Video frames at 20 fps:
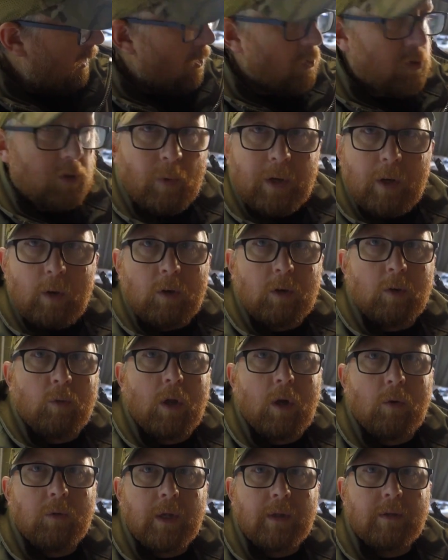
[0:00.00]
so when you do
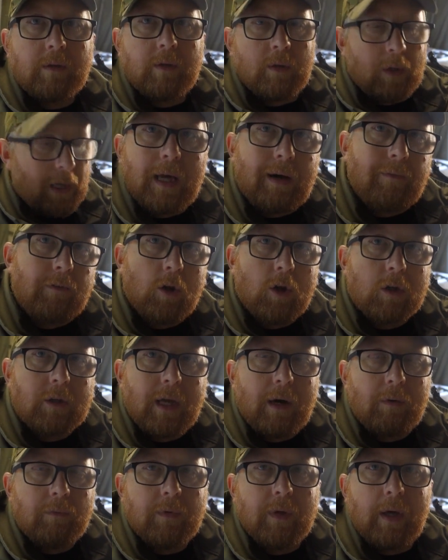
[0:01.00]
load it, have a look
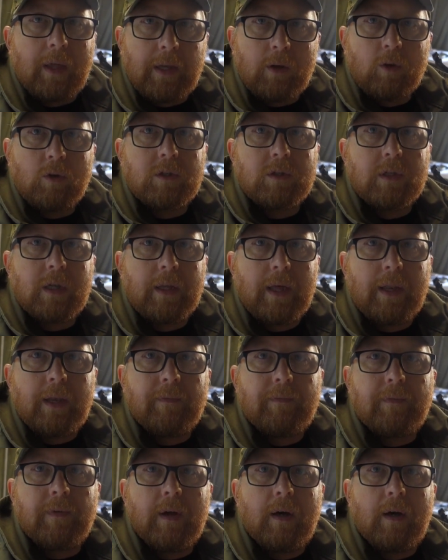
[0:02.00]
down and then you can see then
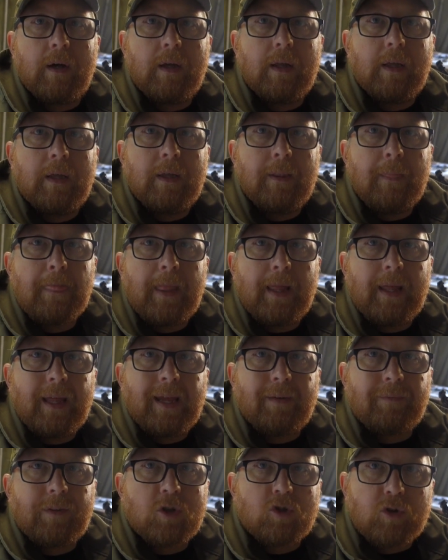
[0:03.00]
if
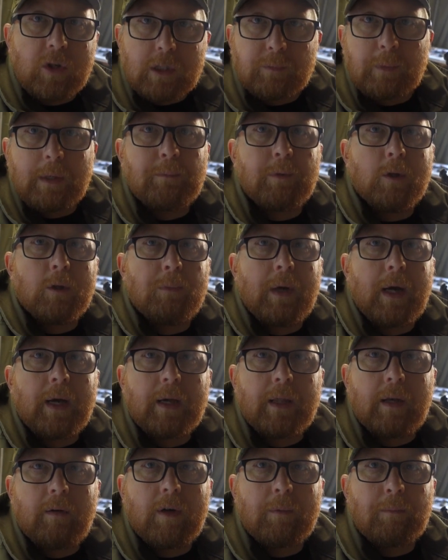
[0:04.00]
the string's been pulled
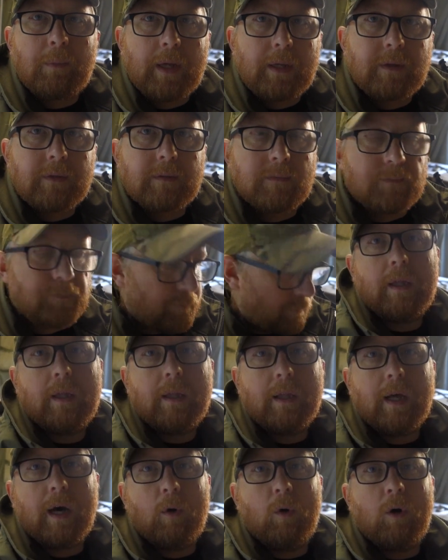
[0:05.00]
back in the right place.
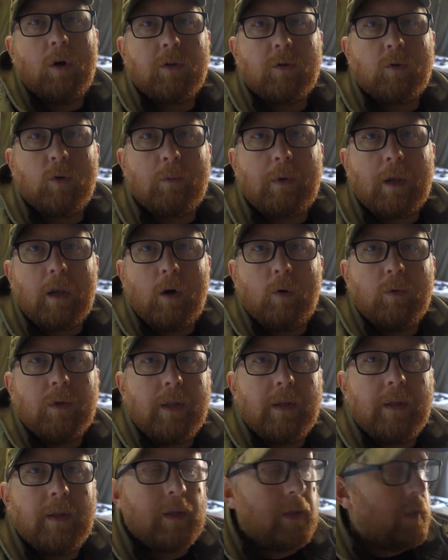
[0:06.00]
Now, talking about
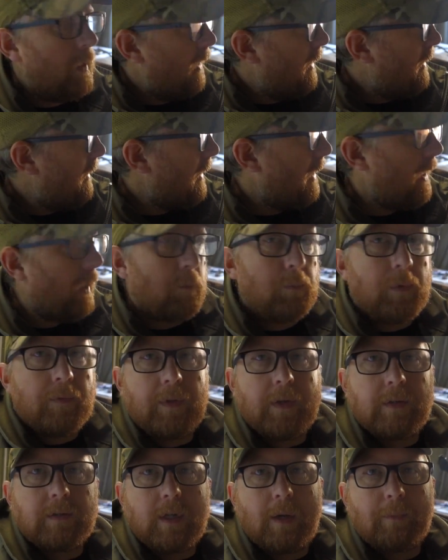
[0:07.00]
loading, with
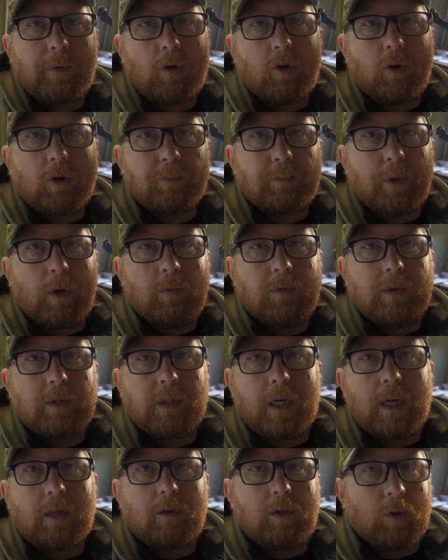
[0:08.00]
this type of crossbow, the
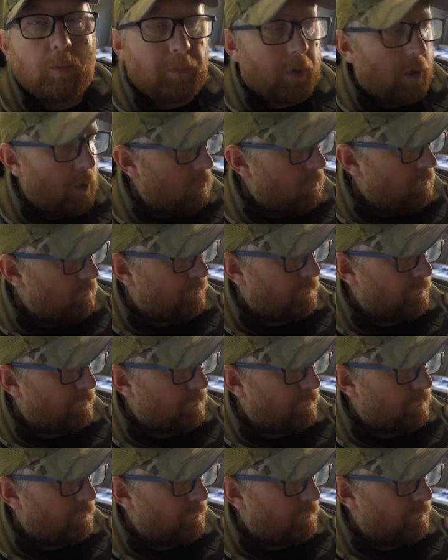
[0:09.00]
Jag 2 Pro,